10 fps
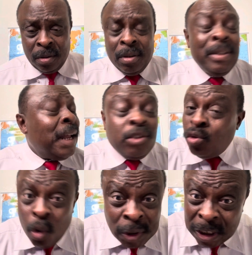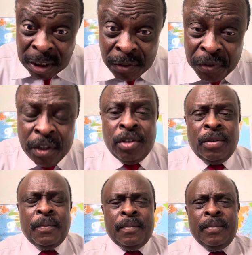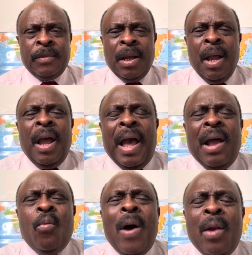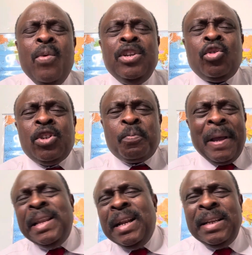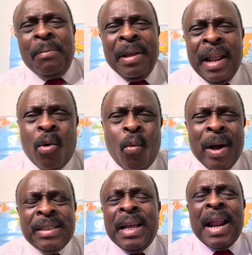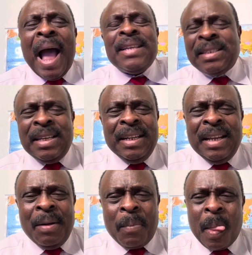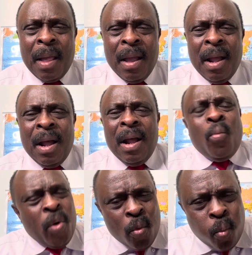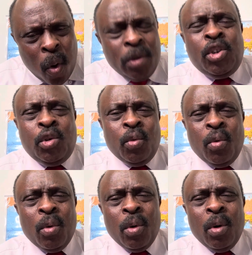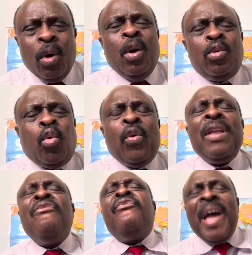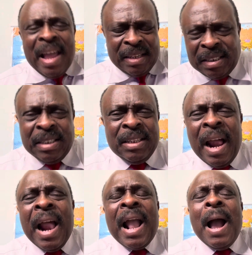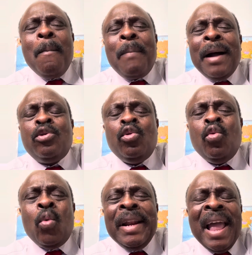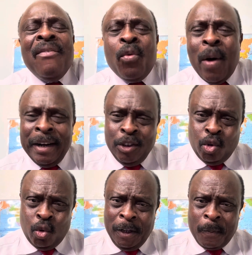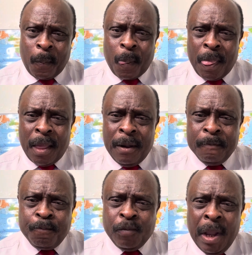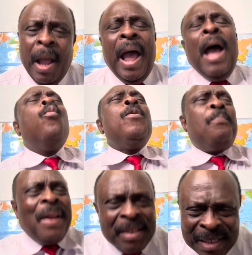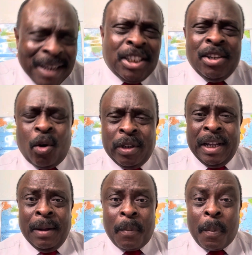There's no justification. And while we suspended them in ECOWAS and asking them, we want you to reverse and come back to do what everyone is doing. And we place sanction on them.